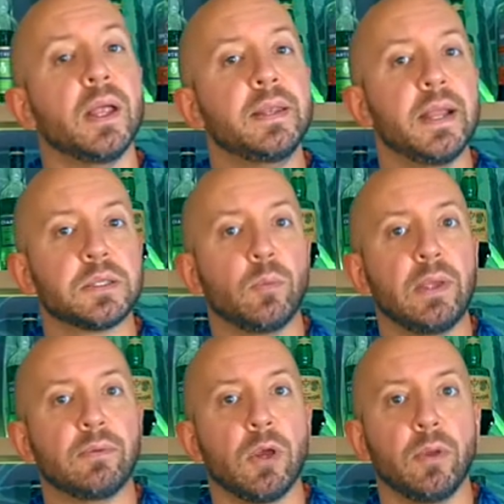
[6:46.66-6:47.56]
Next up, we
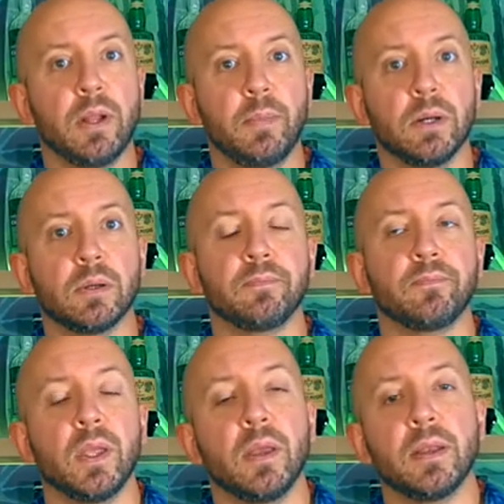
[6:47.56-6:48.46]
have coconut milk.
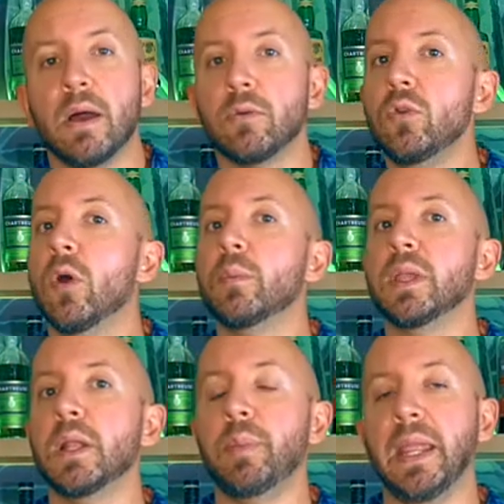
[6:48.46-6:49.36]
Now,
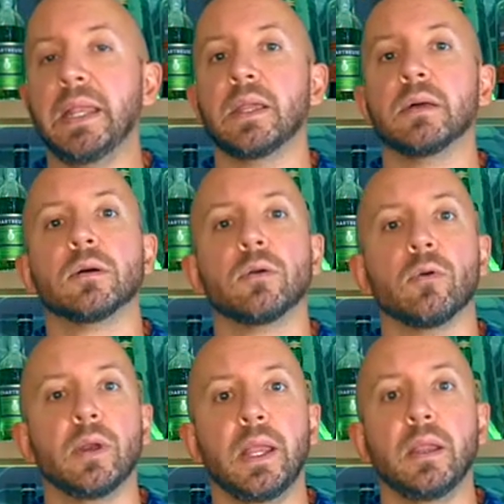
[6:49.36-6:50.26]
normally in a painkiller
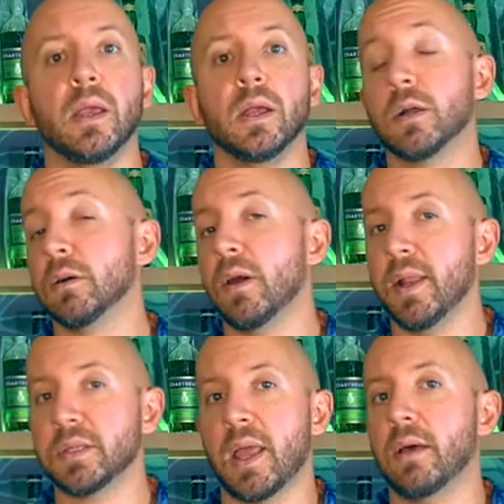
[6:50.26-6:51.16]
or a
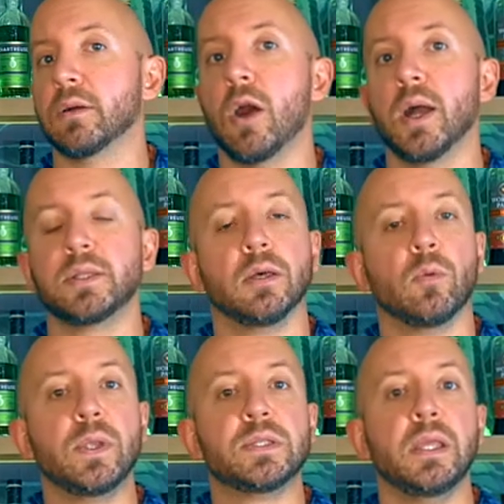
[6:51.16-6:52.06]
colada style cocktail,
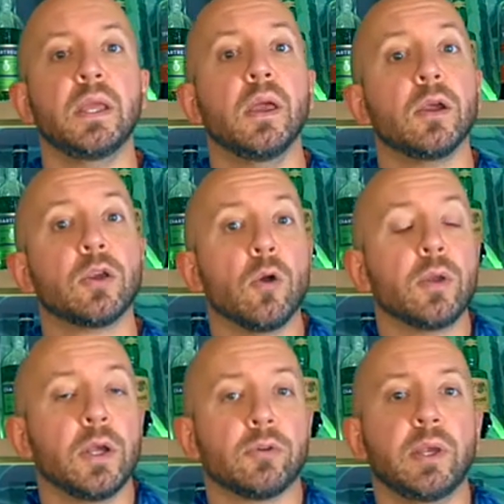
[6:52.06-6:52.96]
we see
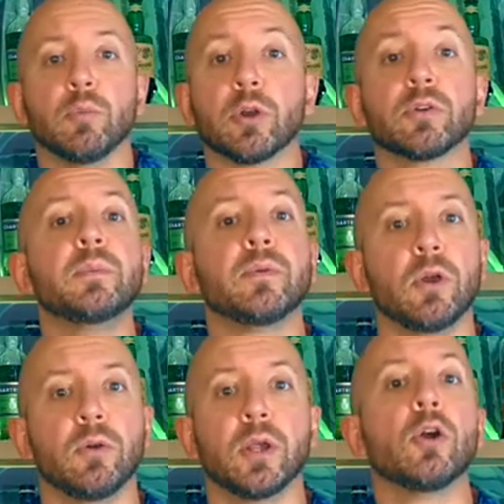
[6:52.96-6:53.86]
coconut cream or cream of
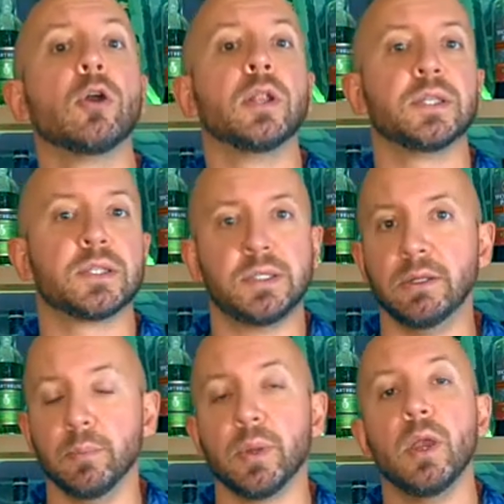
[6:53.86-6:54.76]
coconut, coconut
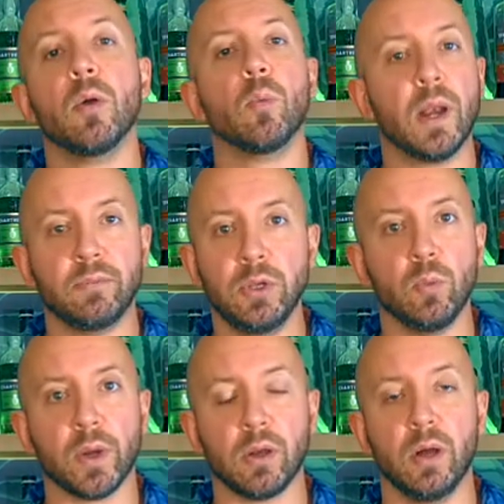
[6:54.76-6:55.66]
syrup, whatever you
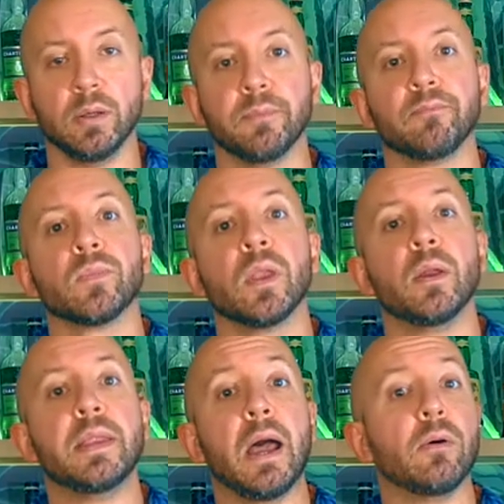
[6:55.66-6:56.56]
want to call it.
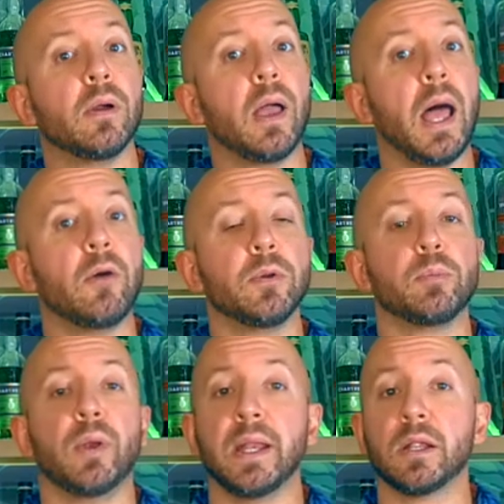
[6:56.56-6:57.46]
Now, Alfred
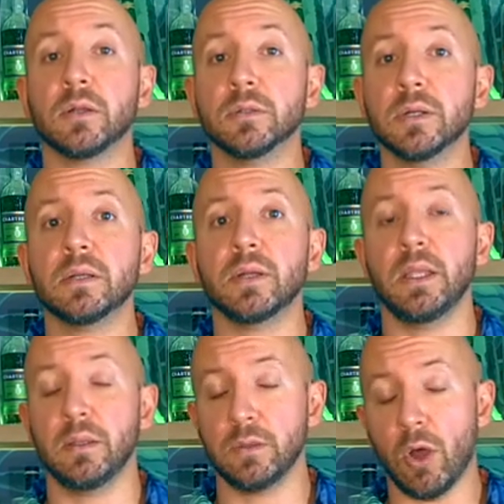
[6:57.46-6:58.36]
Bryan
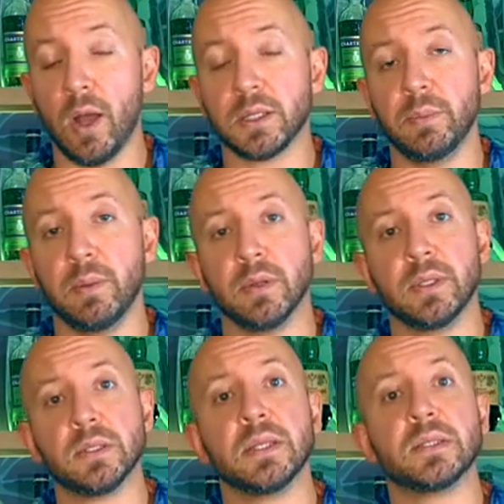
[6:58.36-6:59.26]
clearly talked to me about
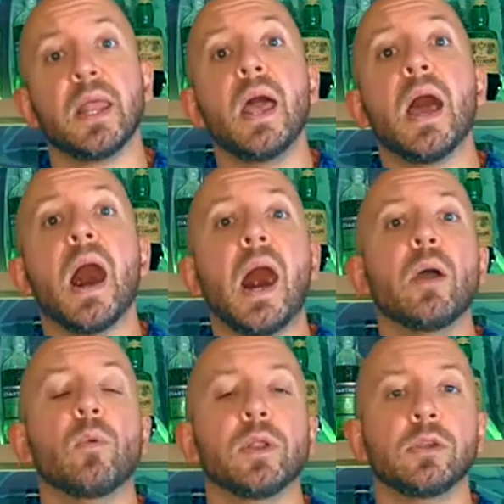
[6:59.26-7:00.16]
this and said,
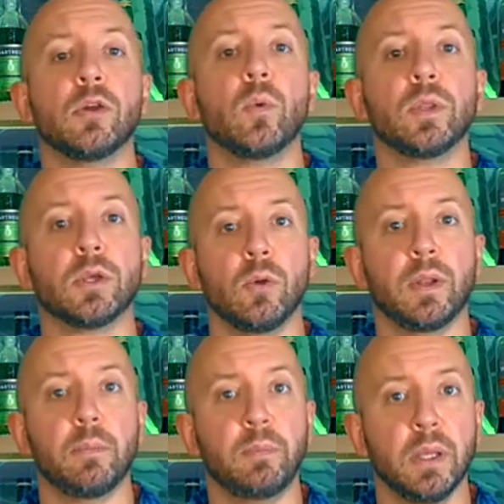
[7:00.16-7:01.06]
I wanted to go with
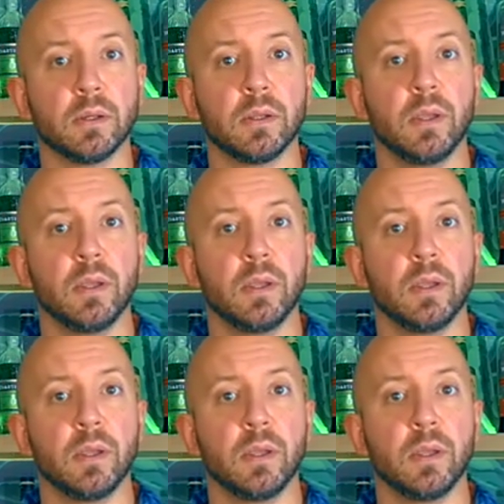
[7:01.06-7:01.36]
coconut milk.